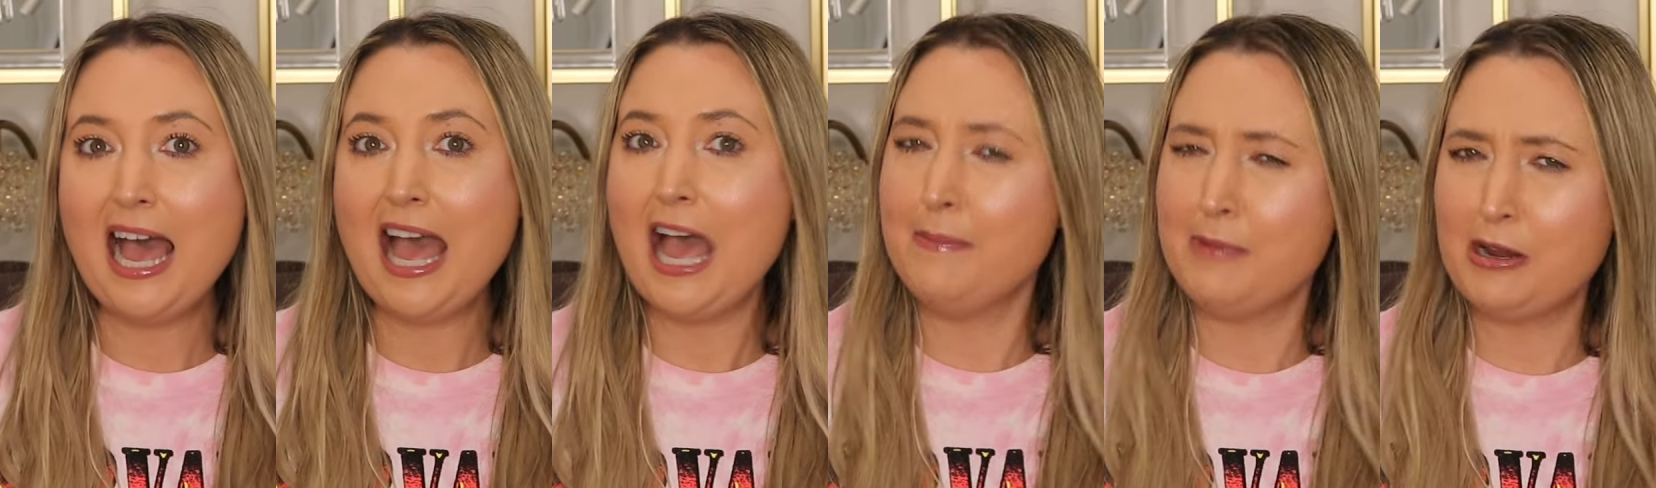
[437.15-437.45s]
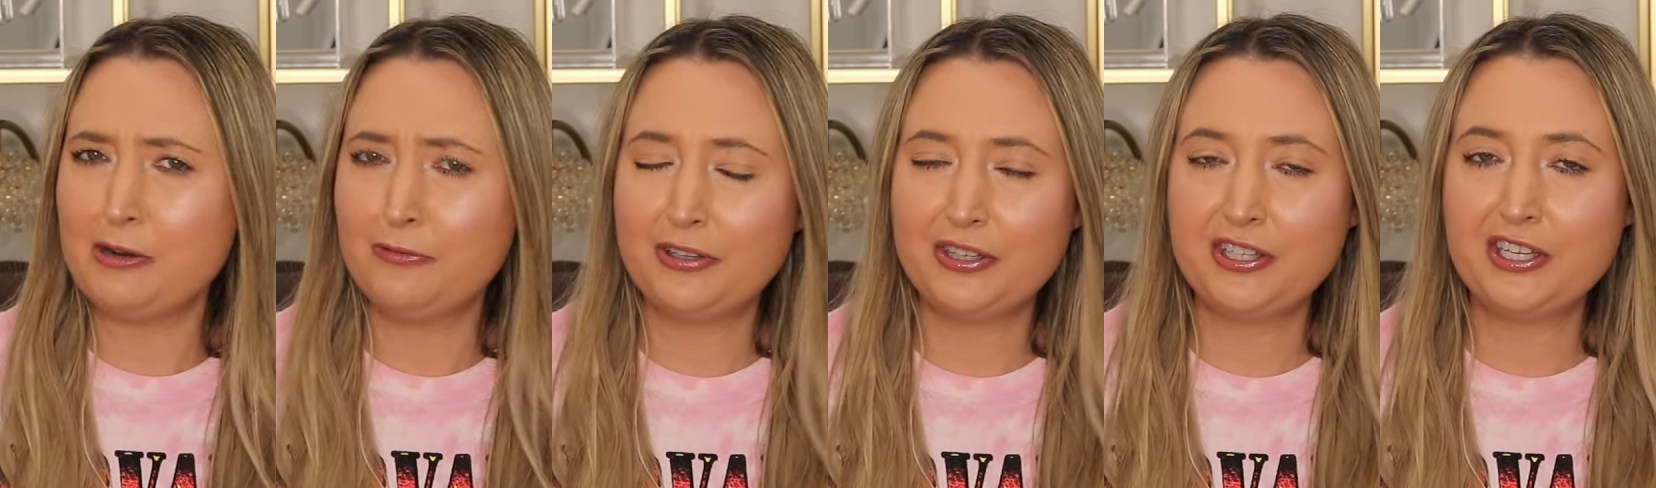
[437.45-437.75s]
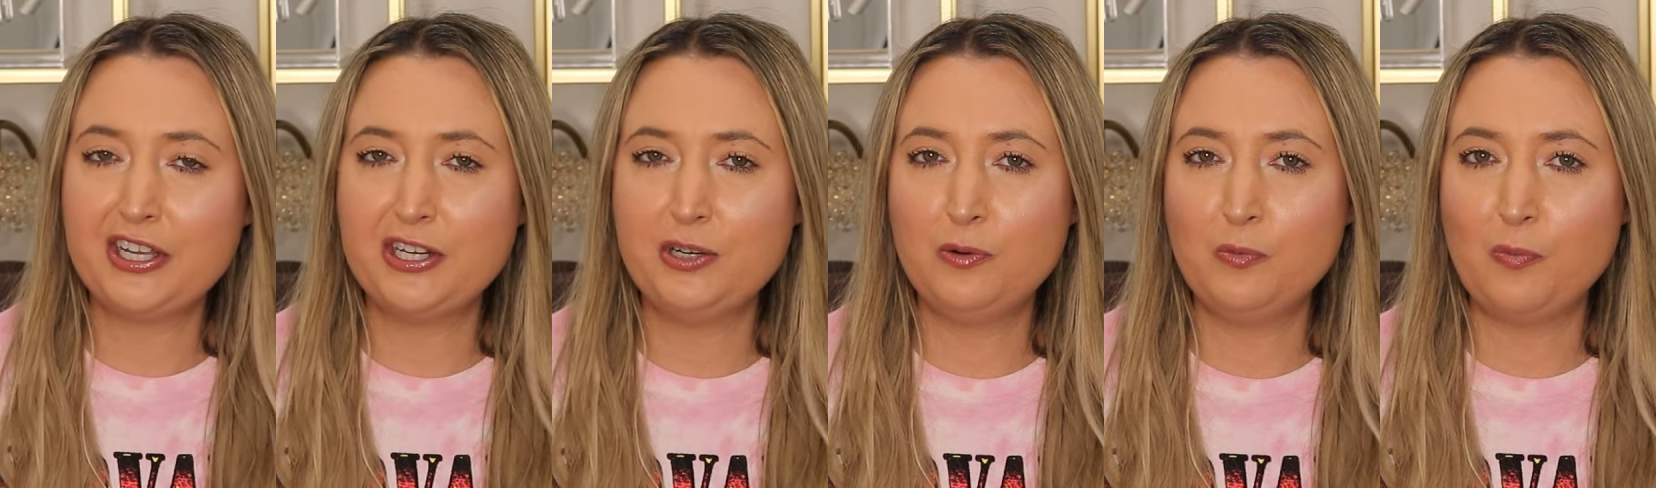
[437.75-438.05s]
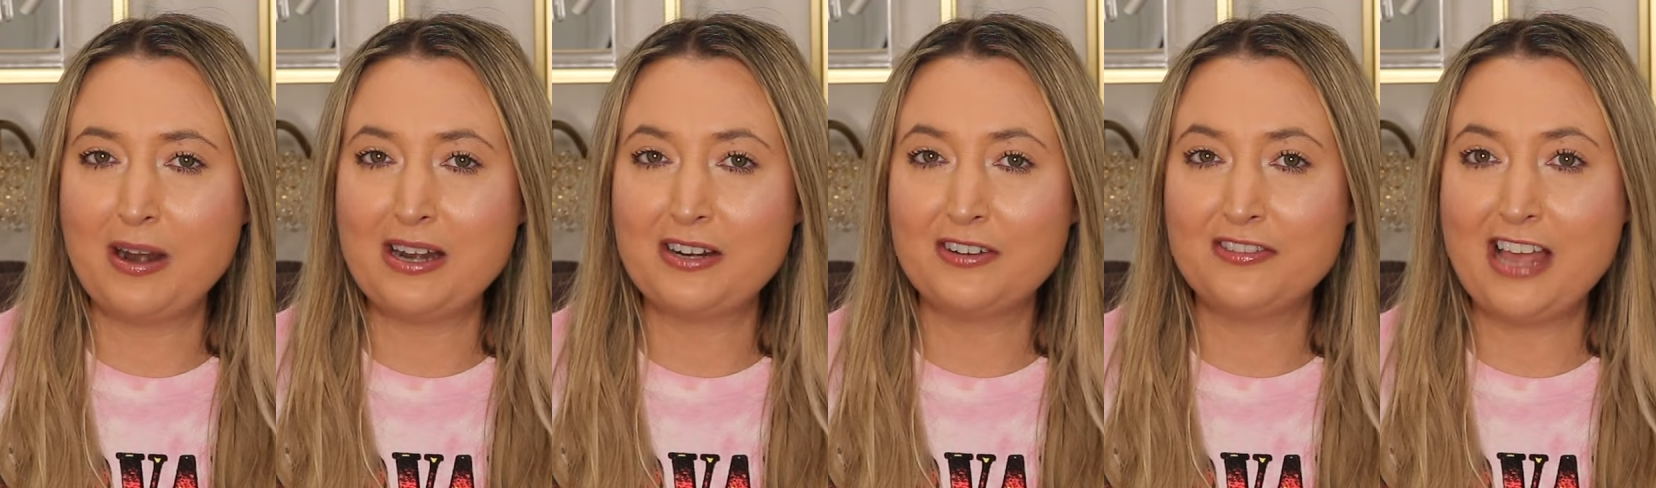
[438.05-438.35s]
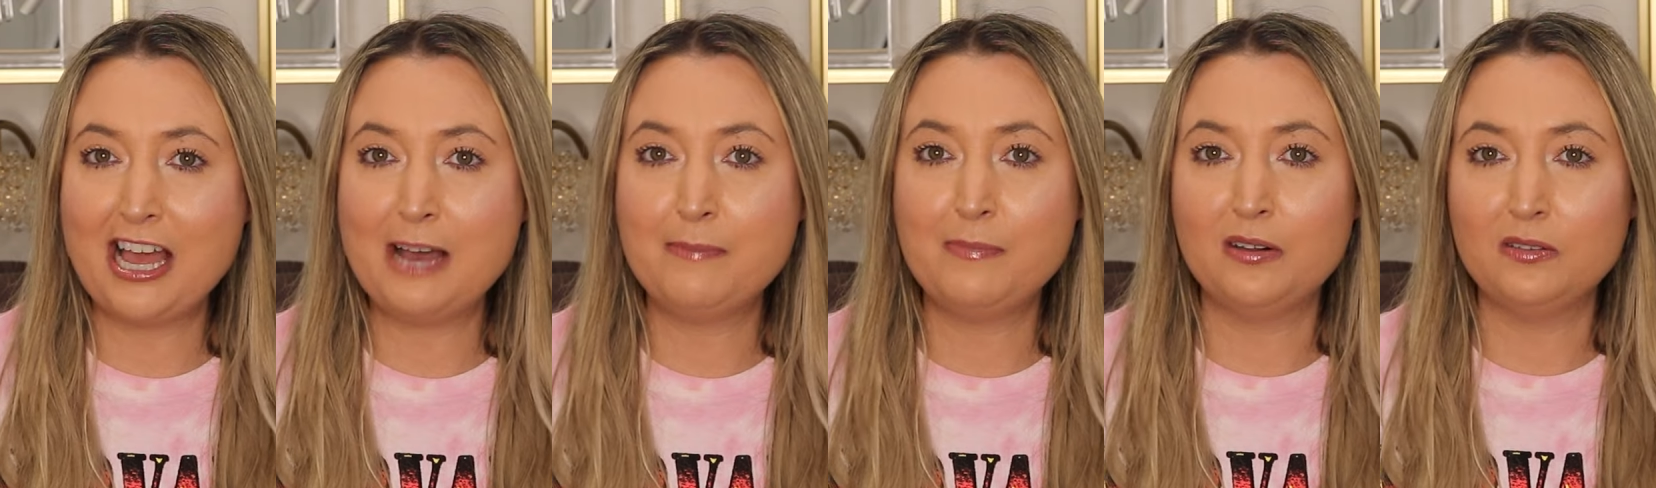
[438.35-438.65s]
am I really gonna wear
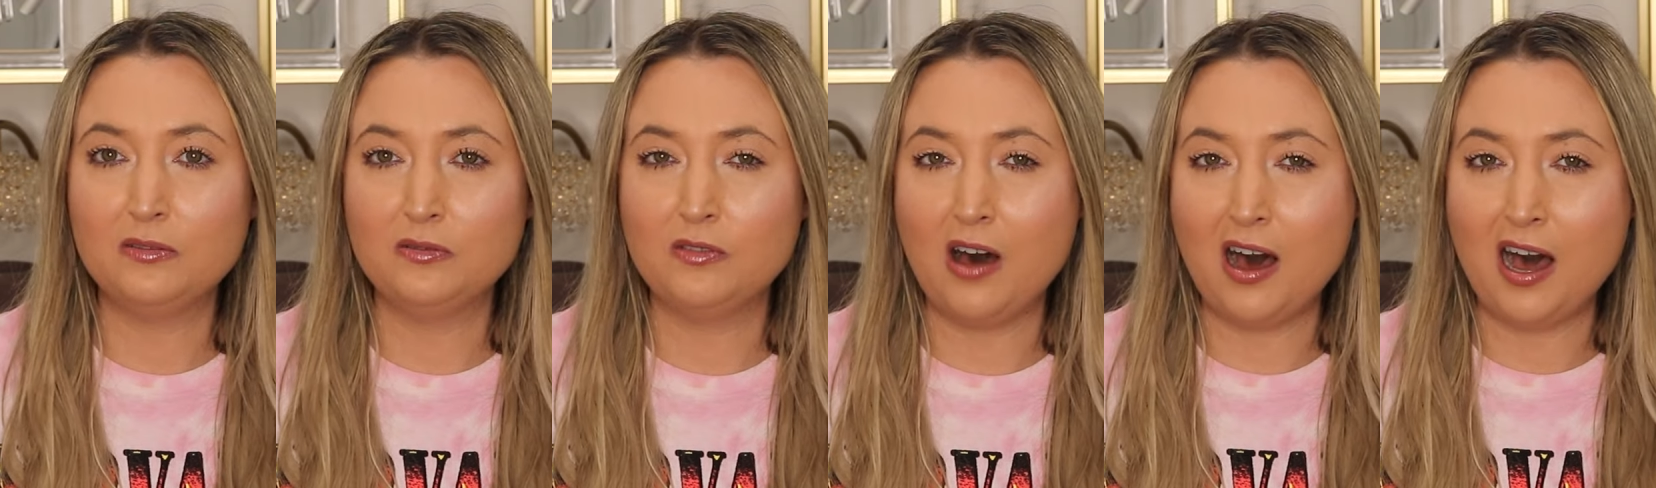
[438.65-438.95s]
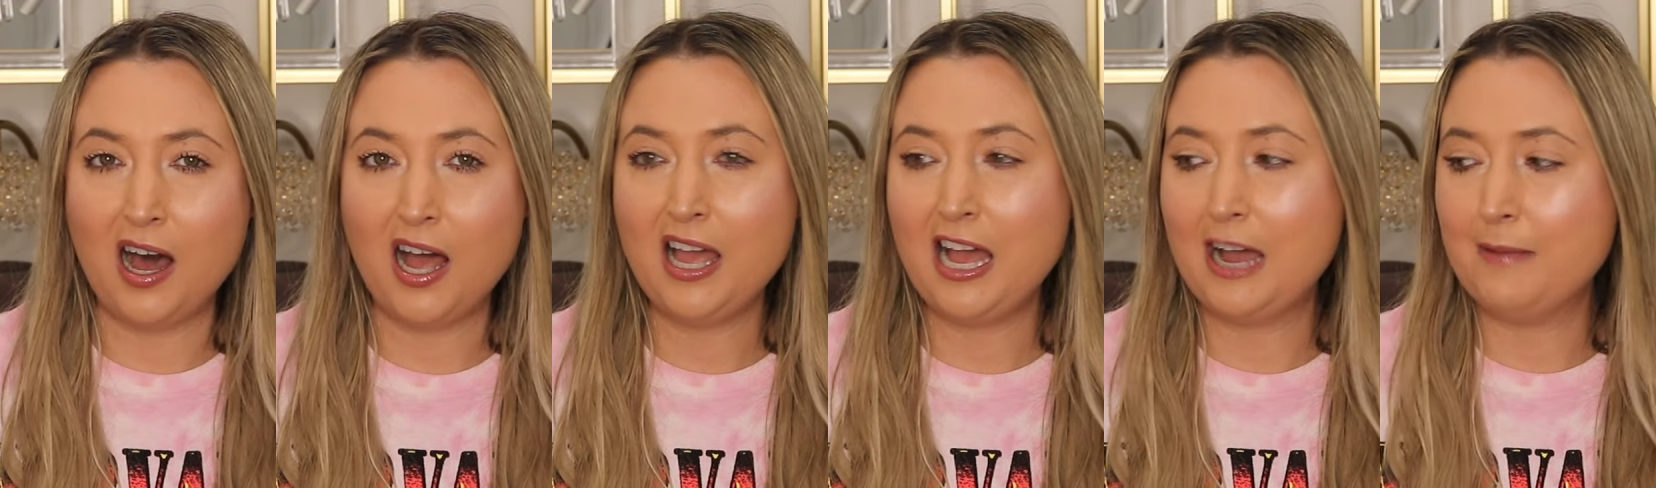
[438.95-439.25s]
them a lot?